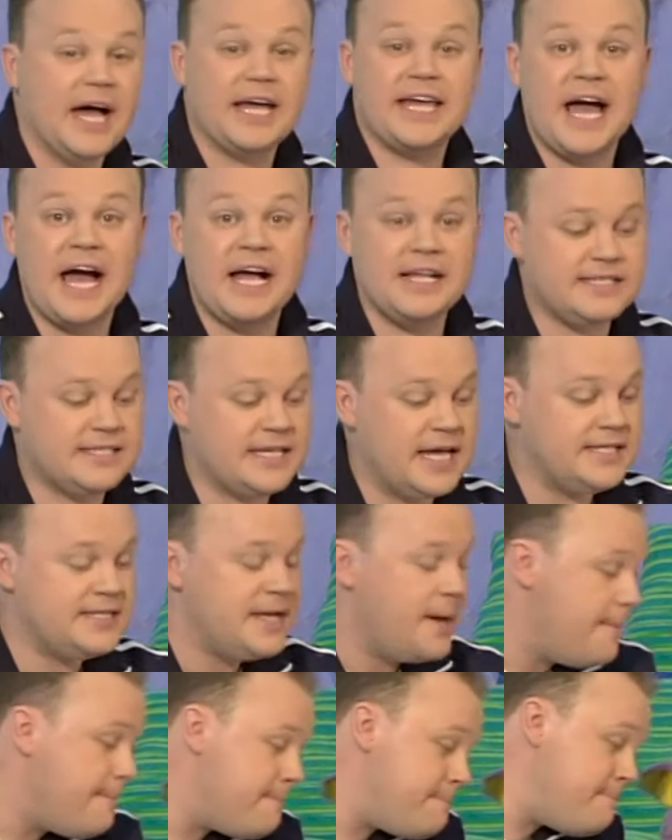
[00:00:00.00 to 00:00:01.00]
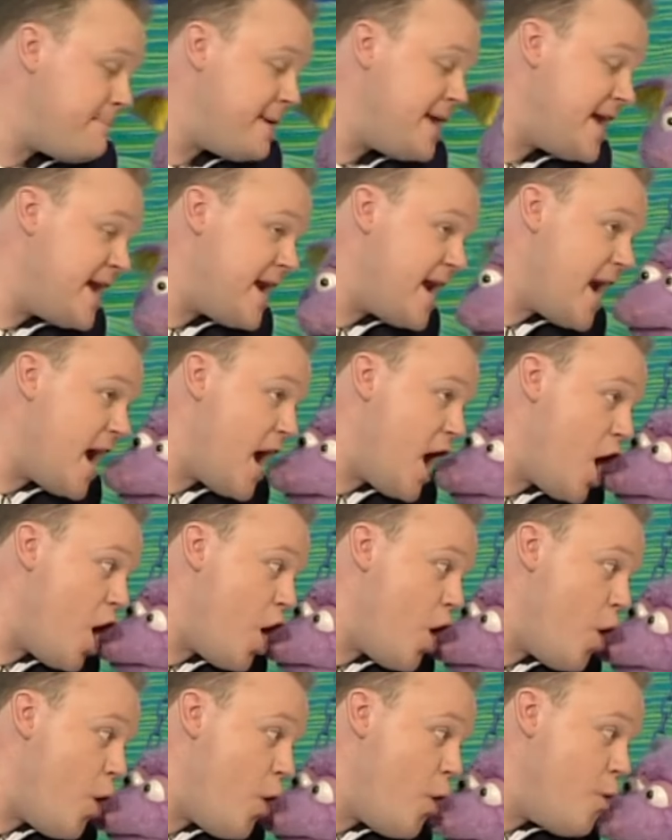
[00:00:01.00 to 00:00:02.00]
a cat says
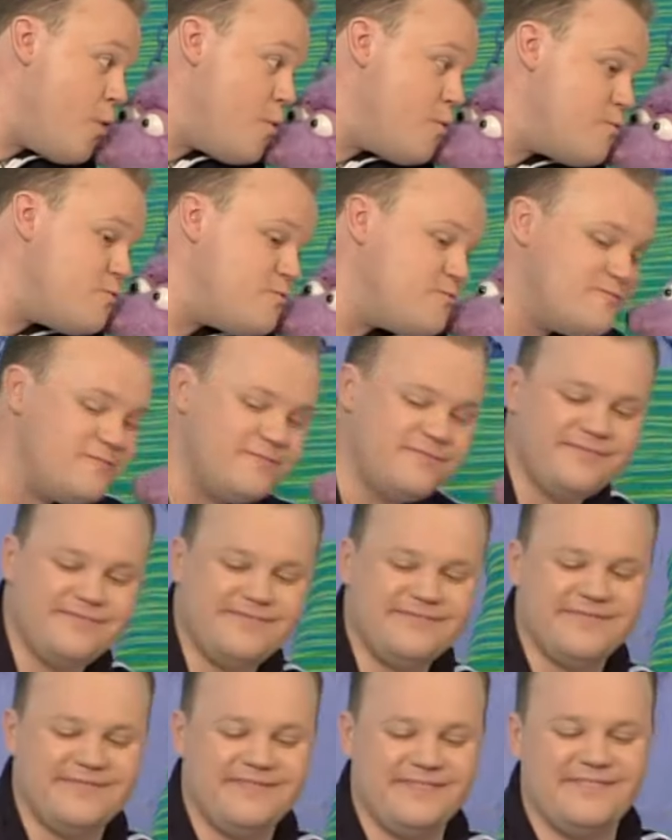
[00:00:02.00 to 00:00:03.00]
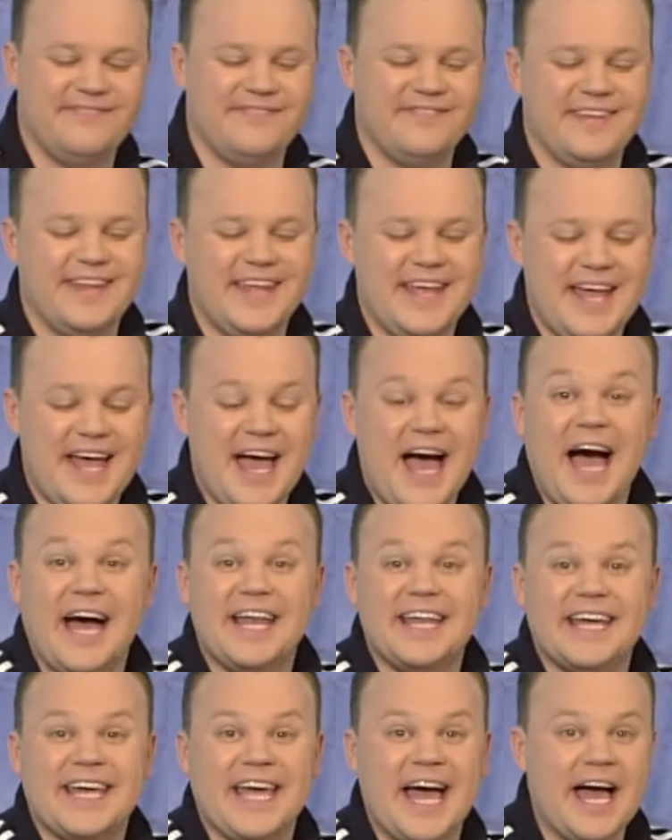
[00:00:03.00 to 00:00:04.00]
meow.
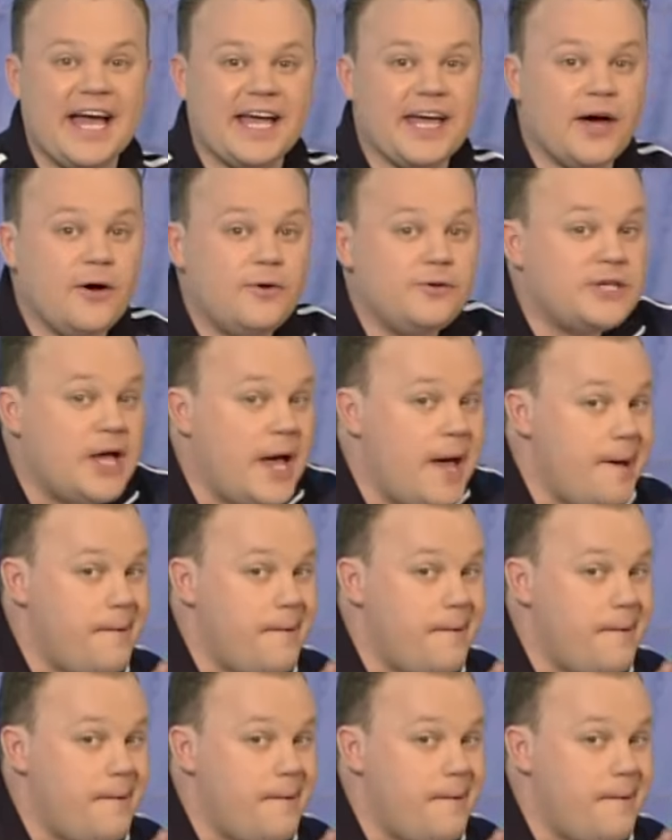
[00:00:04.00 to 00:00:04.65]
And a cat goes